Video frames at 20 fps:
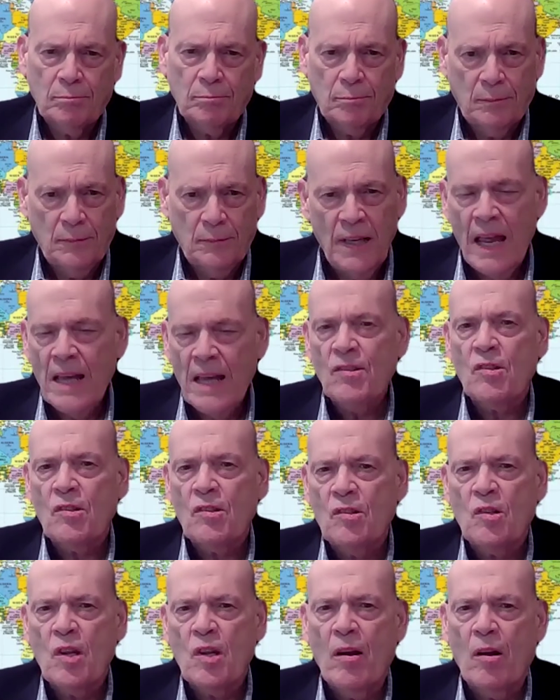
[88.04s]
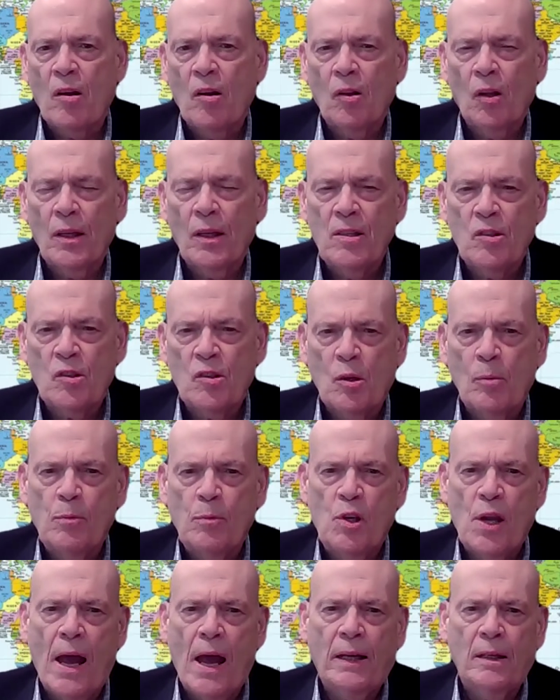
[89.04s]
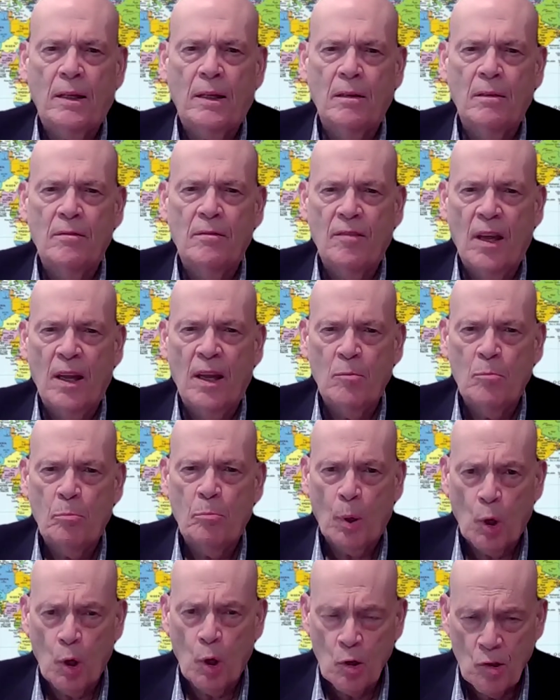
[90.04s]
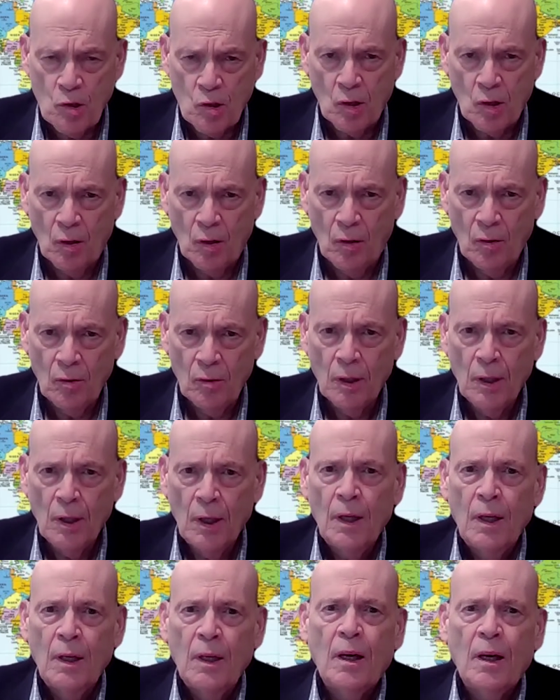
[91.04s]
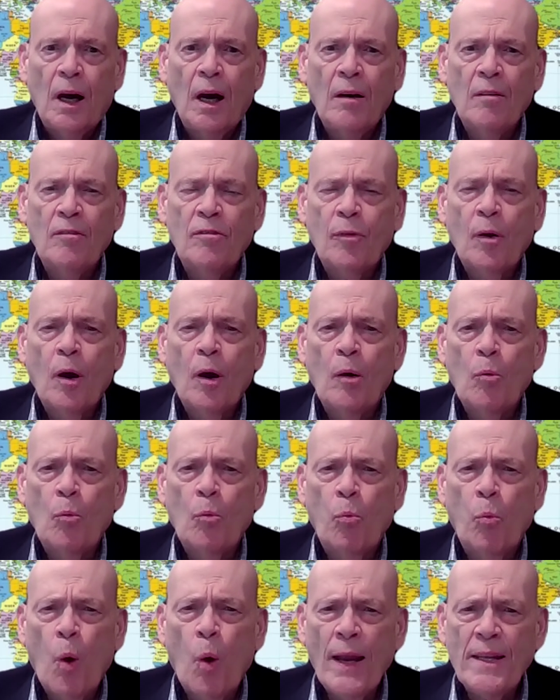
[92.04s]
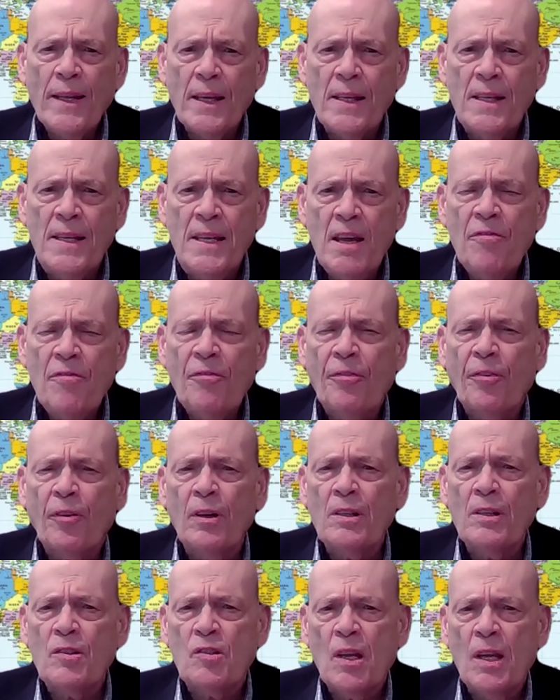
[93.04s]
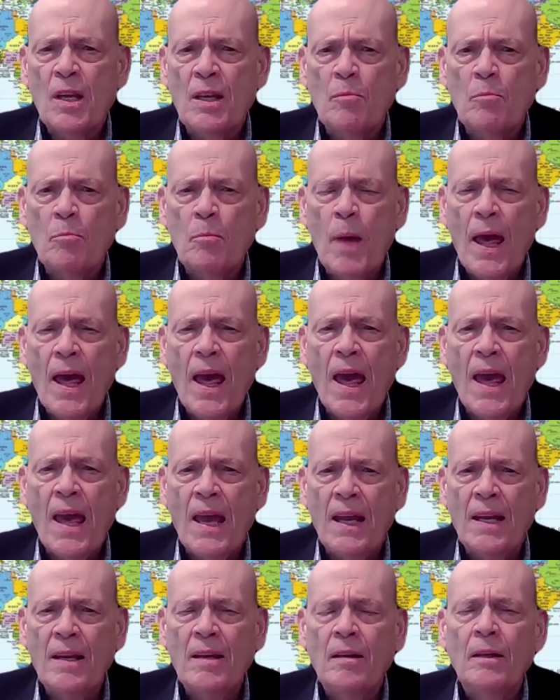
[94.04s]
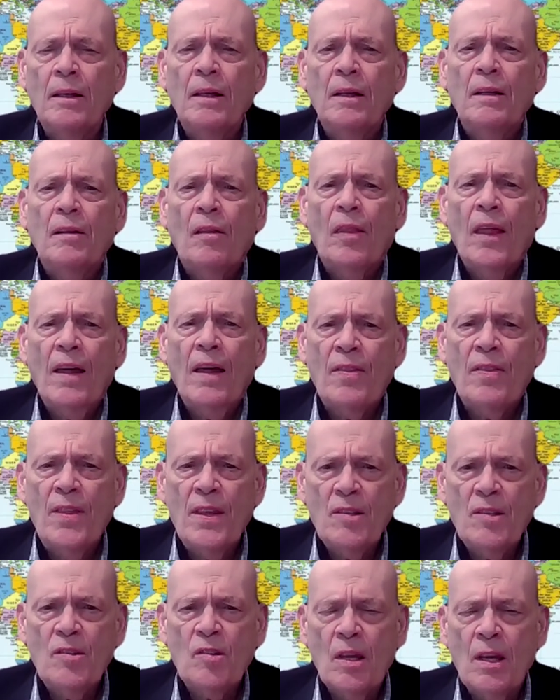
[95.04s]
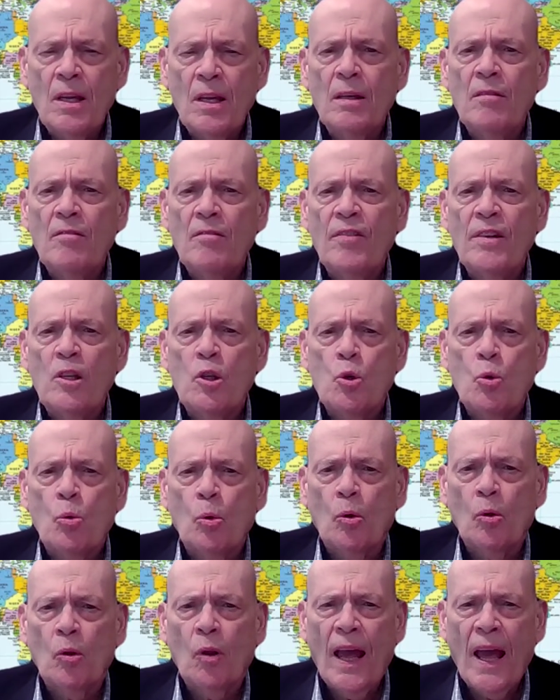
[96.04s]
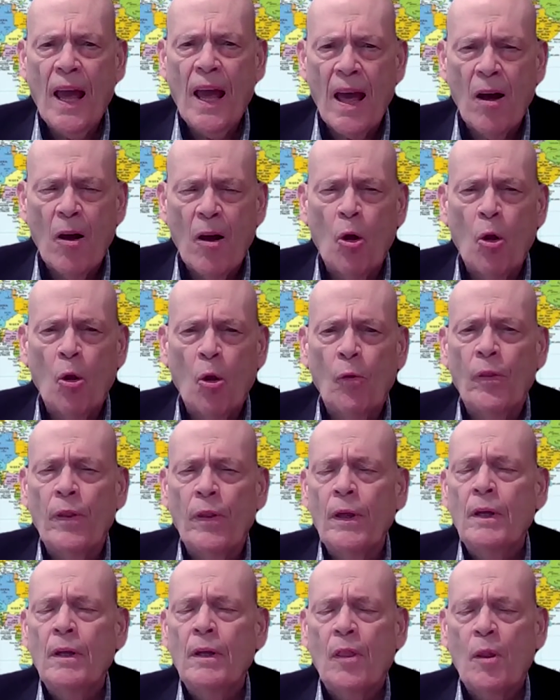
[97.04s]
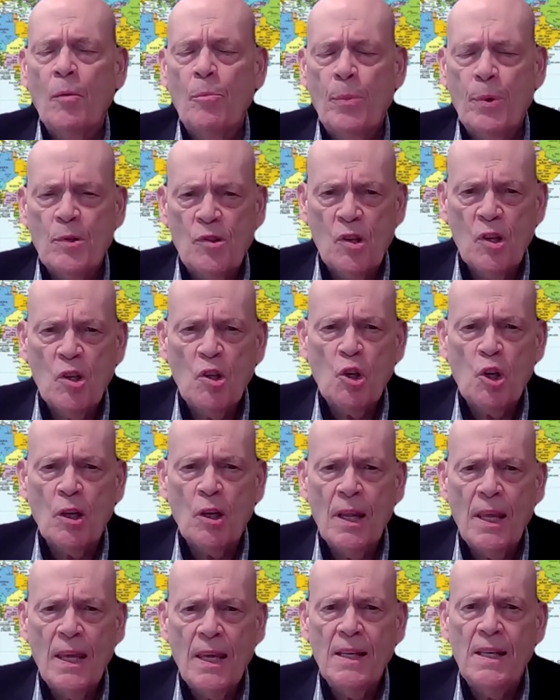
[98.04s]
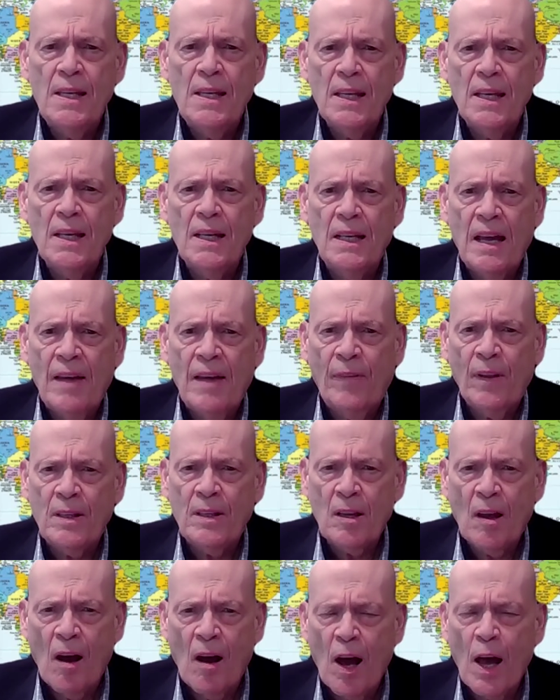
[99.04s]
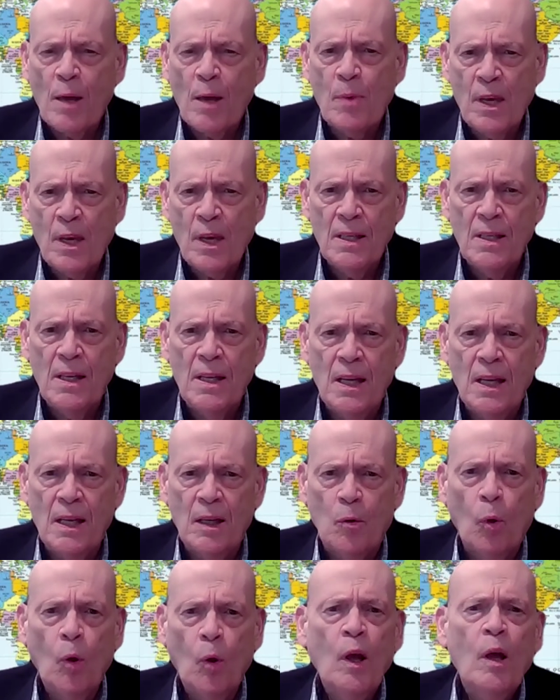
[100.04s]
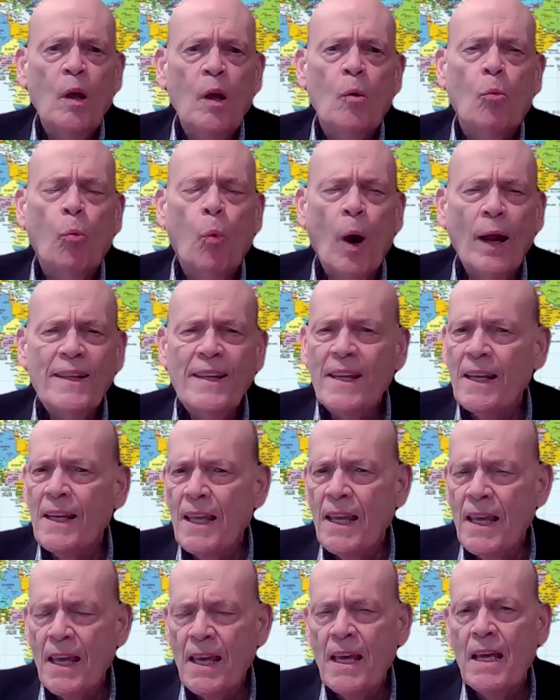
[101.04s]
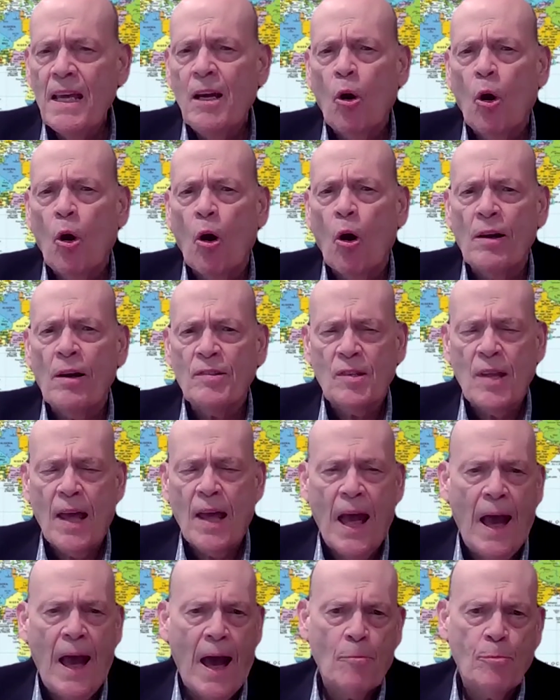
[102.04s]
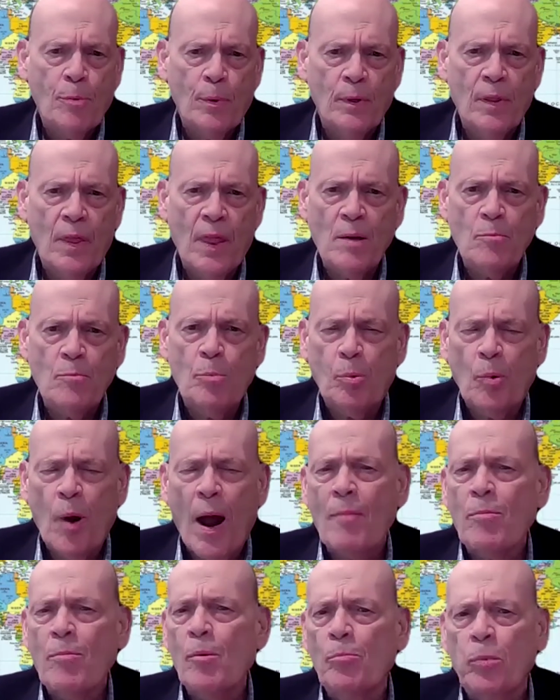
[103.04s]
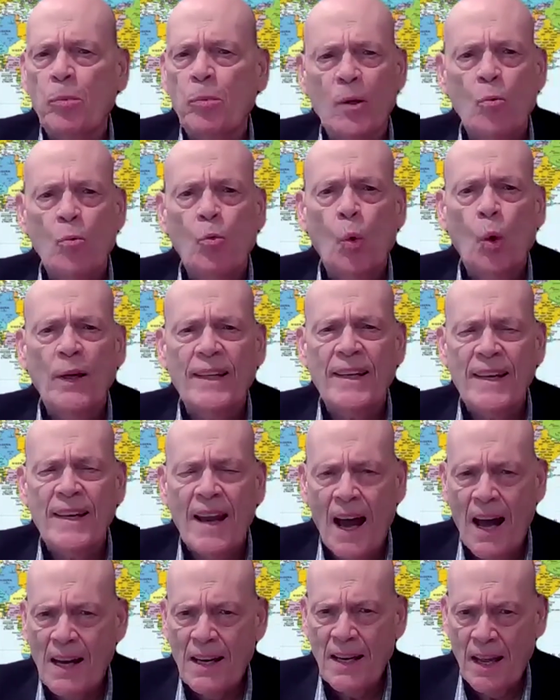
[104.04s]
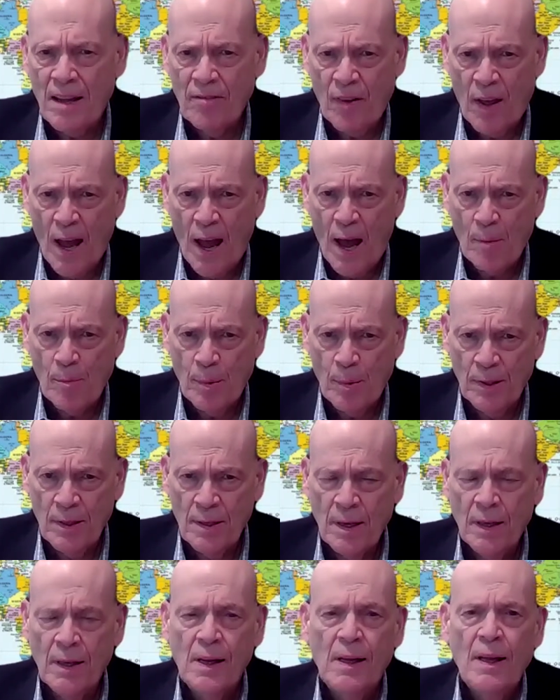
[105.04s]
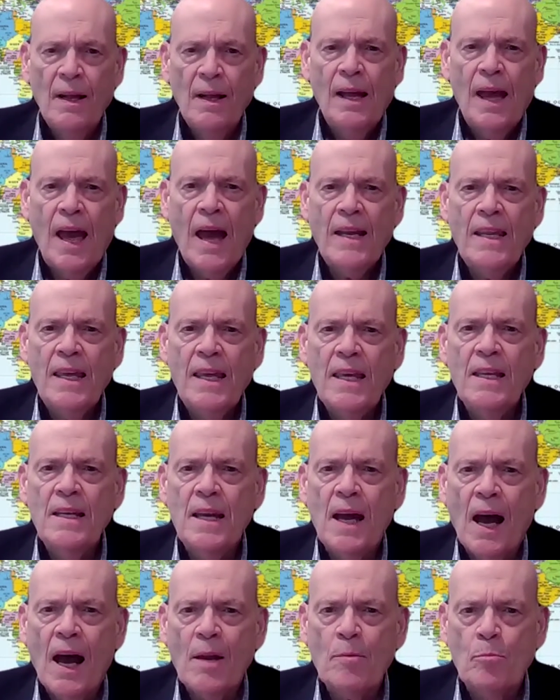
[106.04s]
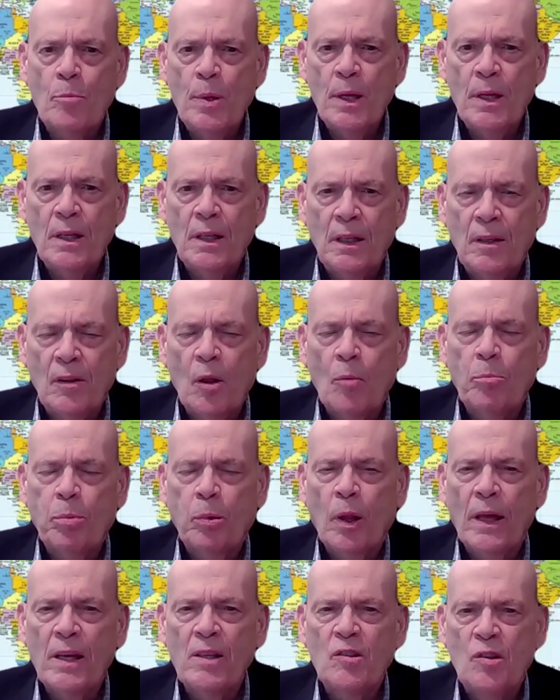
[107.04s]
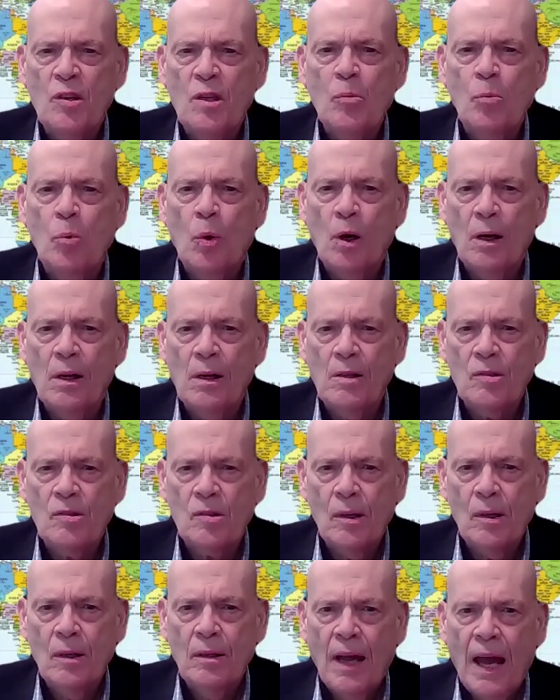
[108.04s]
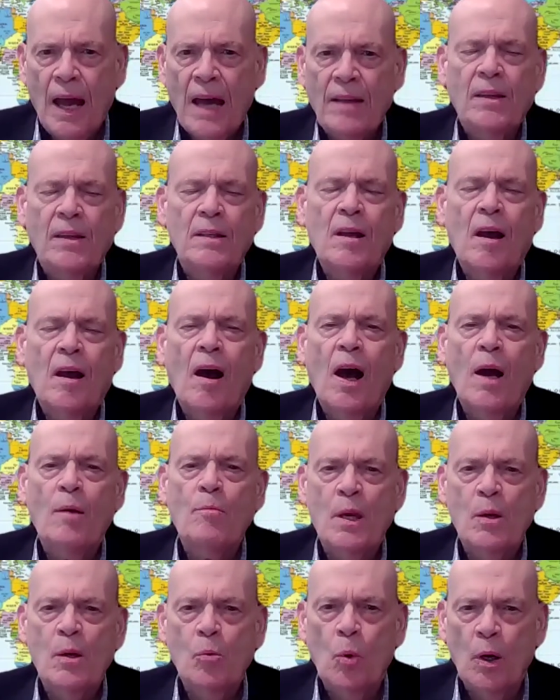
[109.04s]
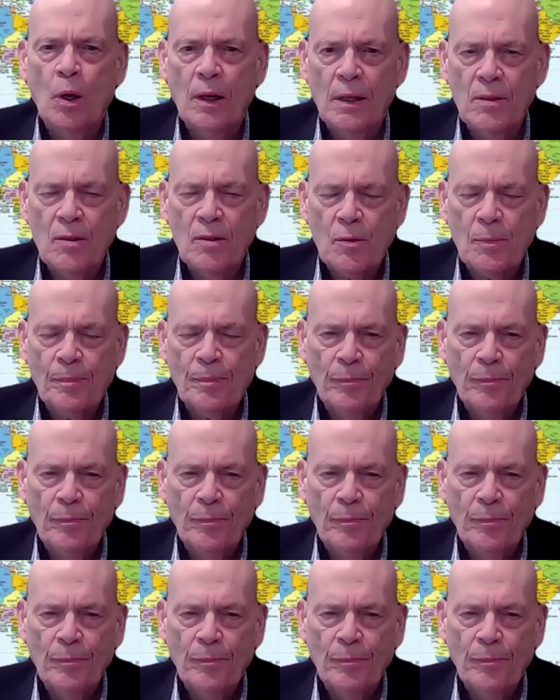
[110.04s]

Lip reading: necessarily subjective and personal, of what difference it made that this individual held the position he did at the time he did. What did he cause to happen that probably would not have happened had he not been in the place he was at the time he was?